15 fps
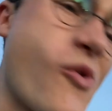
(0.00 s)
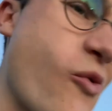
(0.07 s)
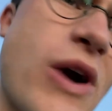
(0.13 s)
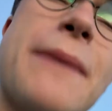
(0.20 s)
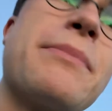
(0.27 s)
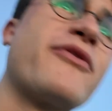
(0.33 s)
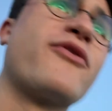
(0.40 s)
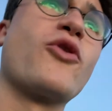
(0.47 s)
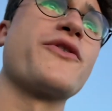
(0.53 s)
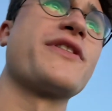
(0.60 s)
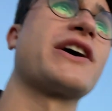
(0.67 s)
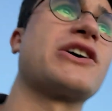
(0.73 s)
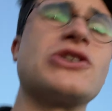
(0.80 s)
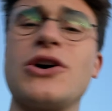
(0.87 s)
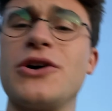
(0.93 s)
right before
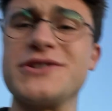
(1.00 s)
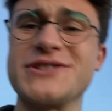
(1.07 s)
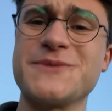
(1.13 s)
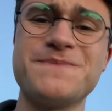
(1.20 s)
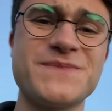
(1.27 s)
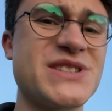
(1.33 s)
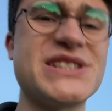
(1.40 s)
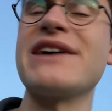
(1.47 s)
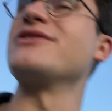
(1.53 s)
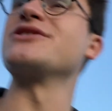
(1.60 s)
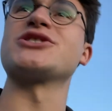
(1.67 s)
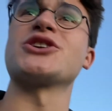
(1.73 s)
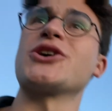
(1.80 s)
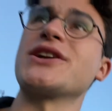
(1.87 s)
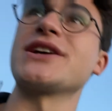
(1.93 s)
they closed.
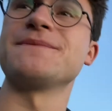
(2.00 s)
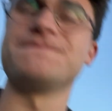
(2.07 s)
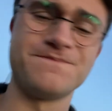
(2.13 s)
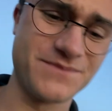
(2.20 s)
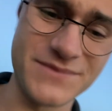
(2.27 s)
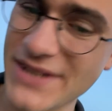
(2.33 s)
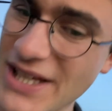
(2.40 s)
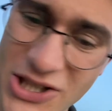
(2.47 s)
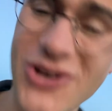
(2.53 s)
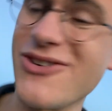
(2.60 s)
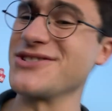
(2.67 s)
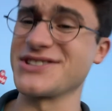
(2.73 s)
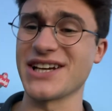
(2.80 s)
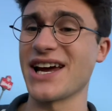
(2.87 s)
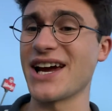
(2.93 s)
7:30. They
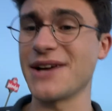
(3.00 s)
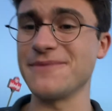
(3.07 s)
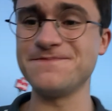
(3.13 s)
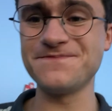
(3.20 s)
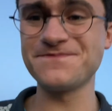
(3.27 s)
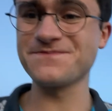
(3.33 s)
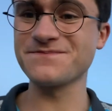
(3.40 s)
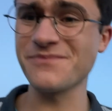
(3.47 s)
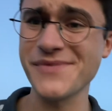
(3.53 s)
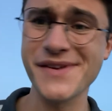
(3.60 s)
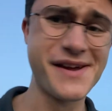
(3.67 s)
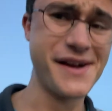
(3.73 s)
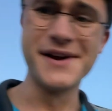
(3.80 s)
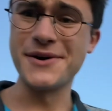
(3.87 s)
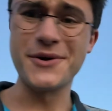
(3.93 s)
close at 8.
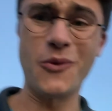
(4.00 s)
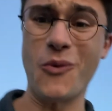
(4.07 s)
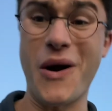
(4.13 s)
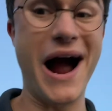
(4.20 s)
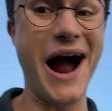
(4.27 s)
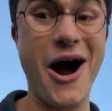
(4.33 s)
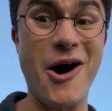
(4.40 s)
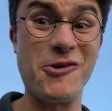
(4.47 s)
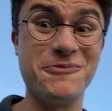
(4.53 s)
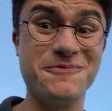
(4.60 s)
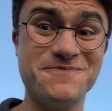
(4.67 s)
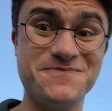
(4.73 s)
Wow.